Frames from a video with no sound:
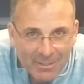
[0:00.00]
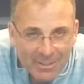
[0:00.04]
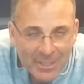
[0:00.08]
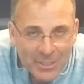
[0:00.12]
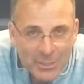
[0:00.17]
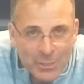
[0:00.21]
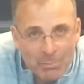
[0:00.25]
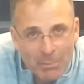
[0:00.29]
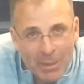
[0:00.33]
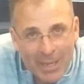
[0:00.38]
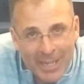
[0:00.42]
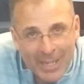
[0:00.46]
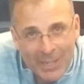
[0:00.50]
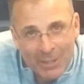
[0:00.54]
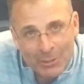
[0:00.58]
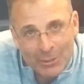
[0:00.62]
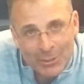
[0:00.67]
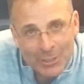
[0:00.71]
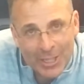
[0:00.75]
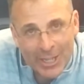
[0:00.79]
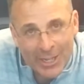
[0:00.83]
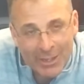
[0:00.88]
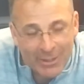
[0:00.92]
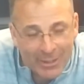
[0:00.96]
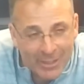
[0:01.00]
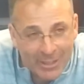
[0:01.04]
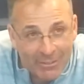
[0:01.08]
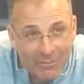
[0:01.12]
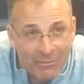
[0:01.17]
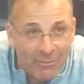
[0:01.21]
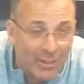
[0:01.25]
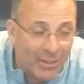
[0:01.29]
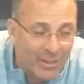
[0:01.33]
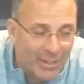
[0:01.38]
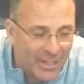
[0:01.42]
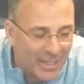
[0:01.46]
Fresh many years later,
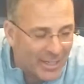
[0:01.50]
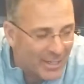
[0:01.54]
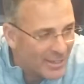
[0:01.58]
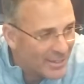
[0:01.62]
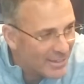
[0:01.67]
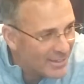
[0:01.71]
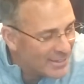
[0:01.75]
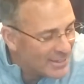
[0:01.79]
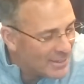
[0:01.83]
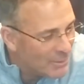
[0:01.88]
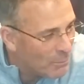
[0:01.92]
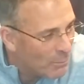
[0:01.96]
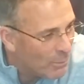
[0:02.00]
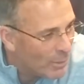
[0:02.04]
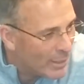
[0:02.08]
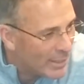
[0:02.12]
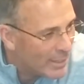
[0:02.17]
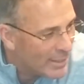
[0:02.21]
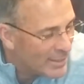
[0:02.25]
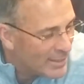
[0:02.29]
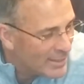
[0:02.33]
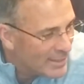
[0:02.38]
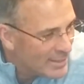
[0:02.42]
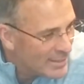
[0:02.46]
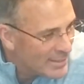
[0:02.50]
you feel like you won it.